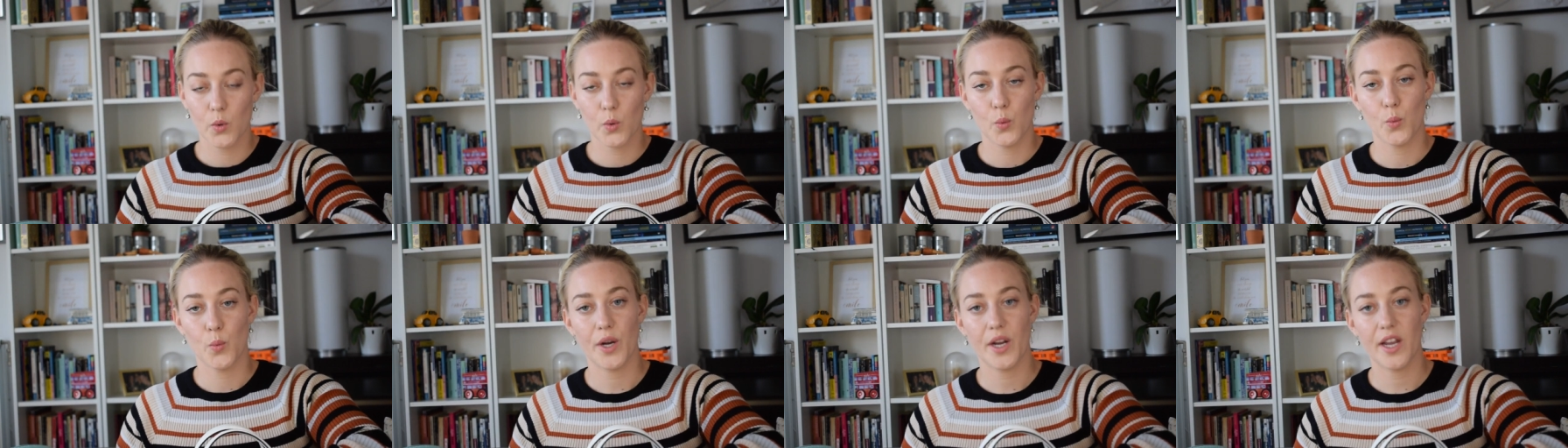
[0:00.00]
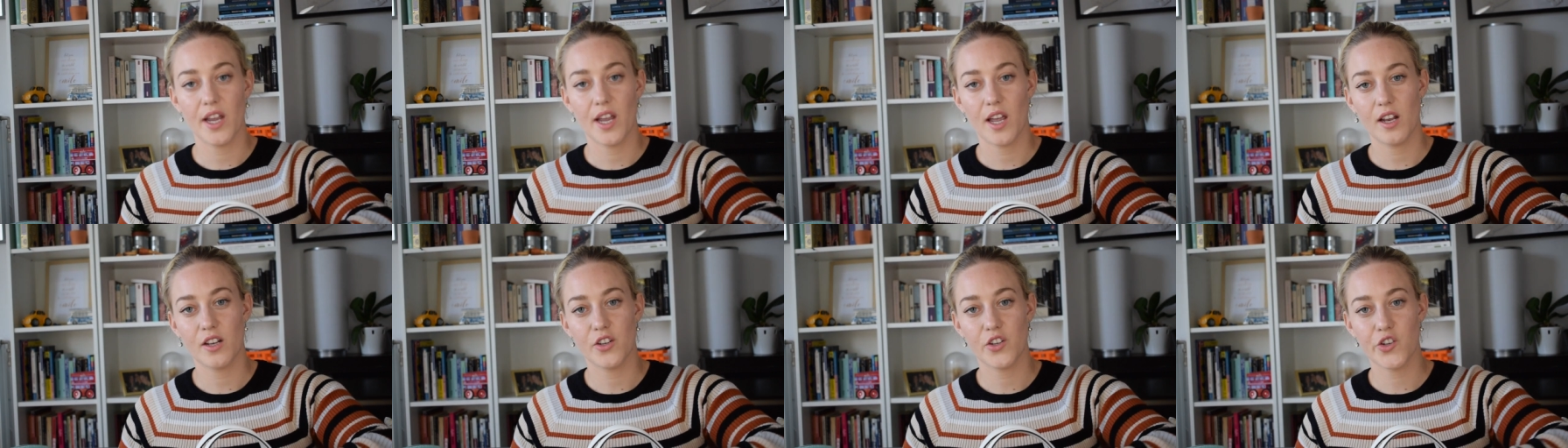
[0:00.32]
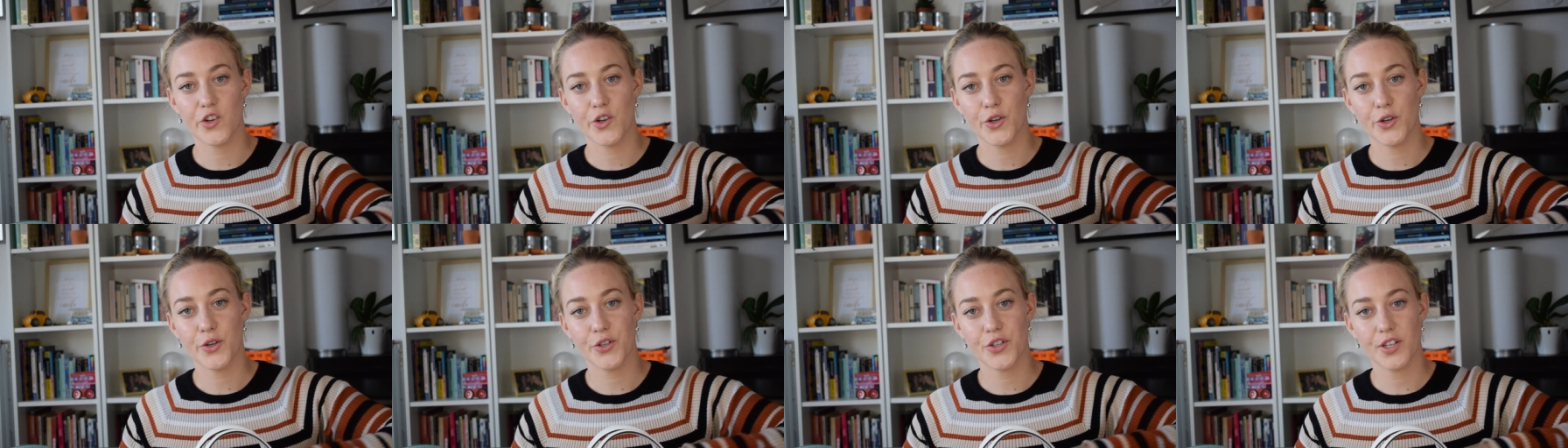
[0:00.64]

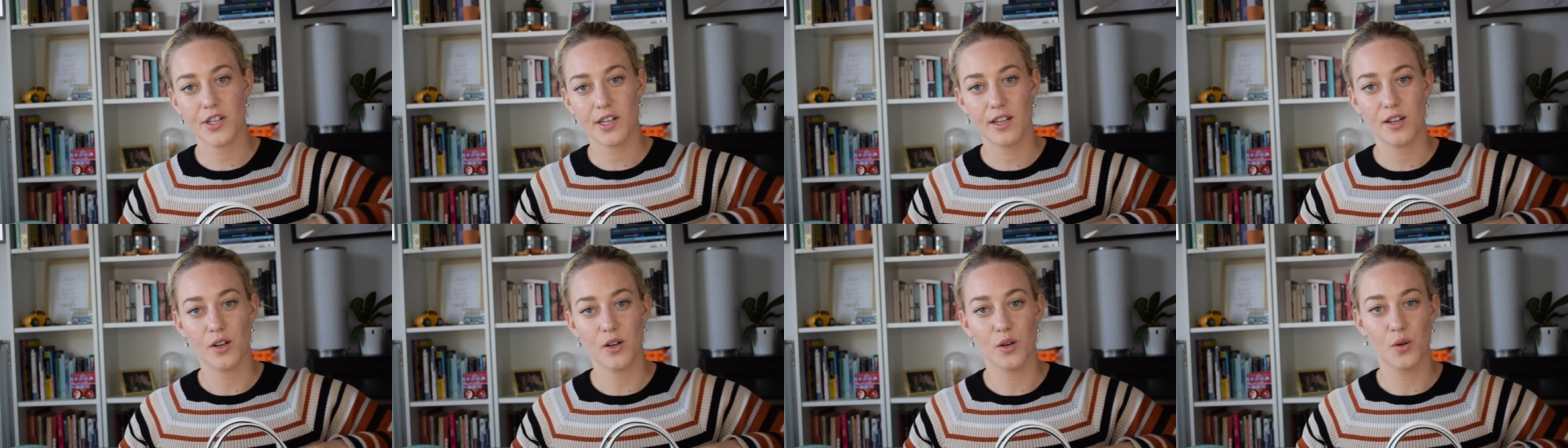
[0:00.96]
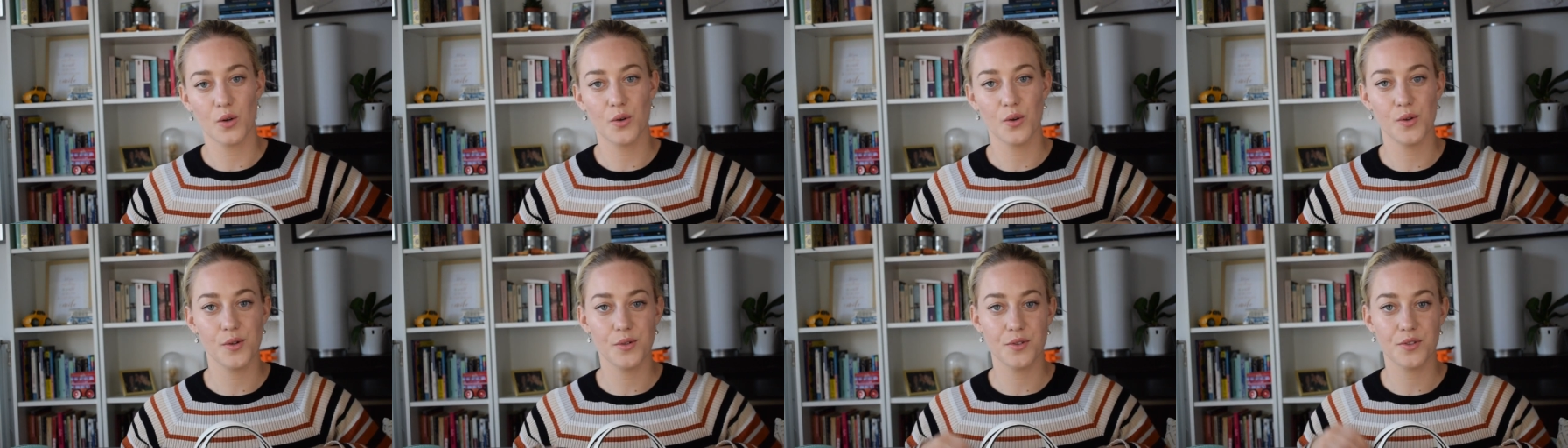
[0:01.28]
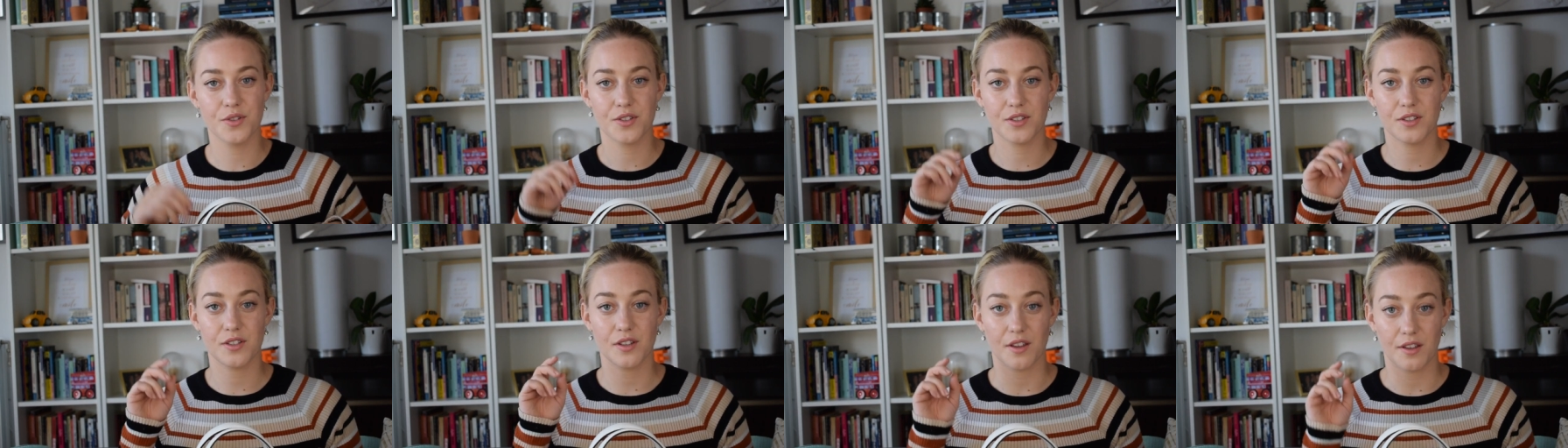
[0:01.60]
which usually
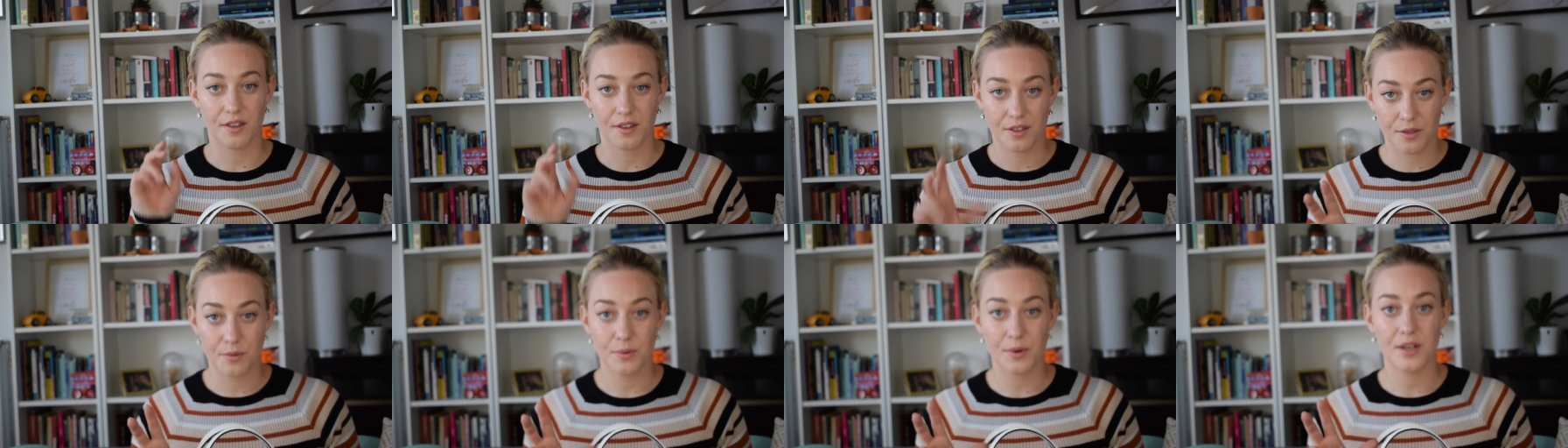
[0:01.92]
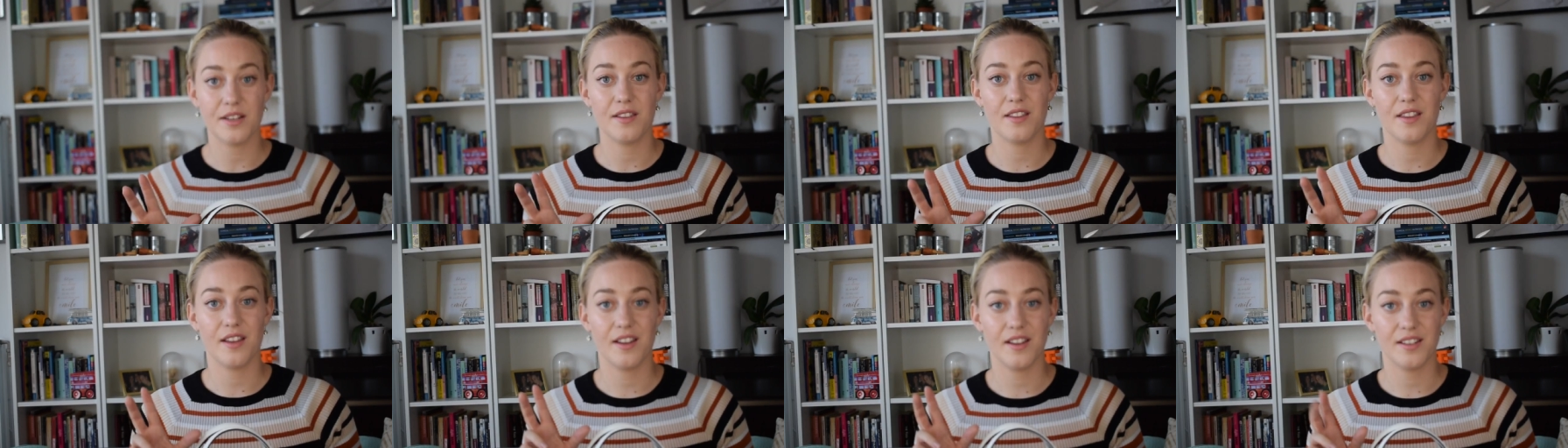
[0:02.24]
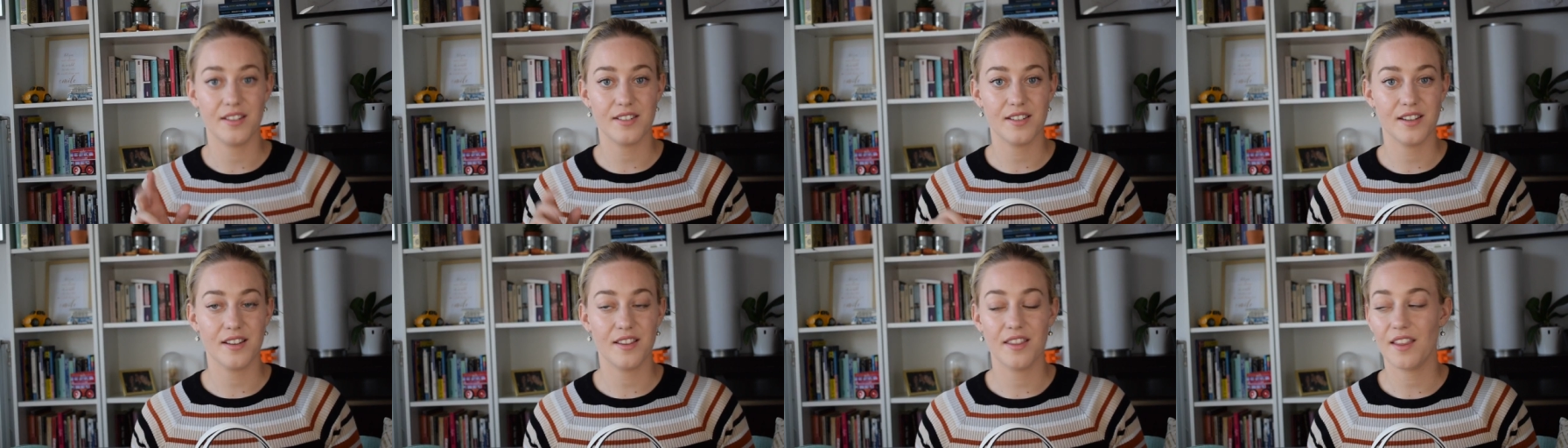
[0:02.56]
holds three
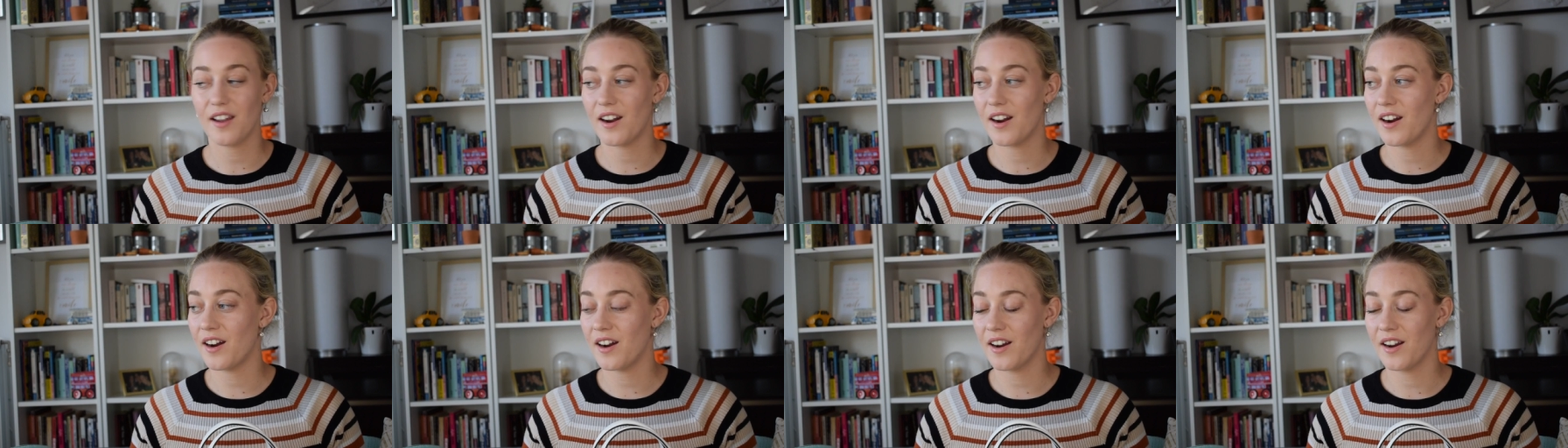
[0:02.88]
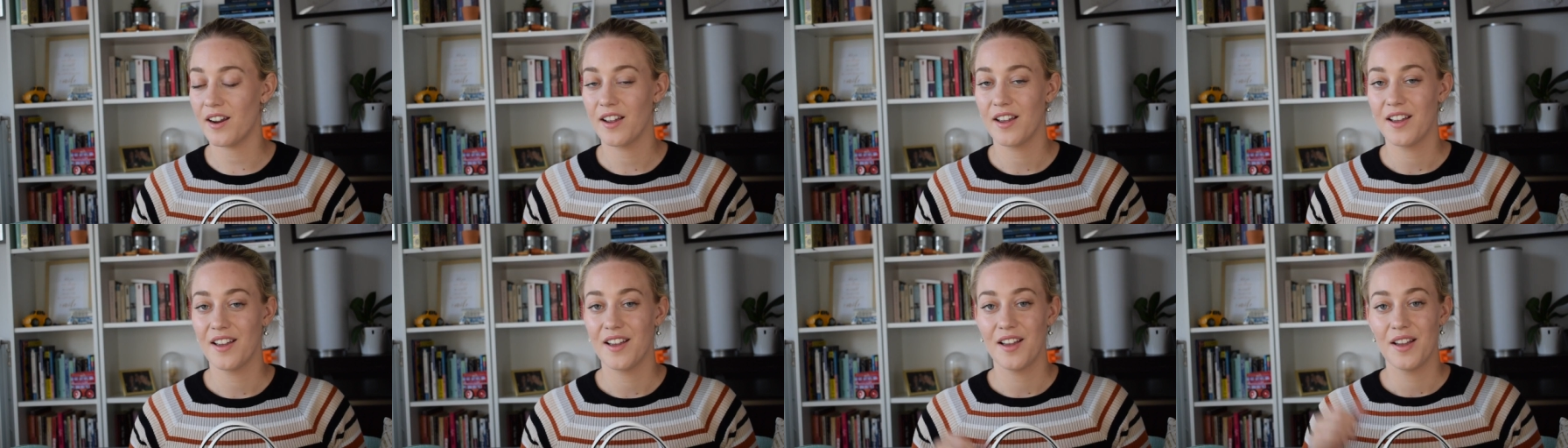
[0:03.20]
things in there: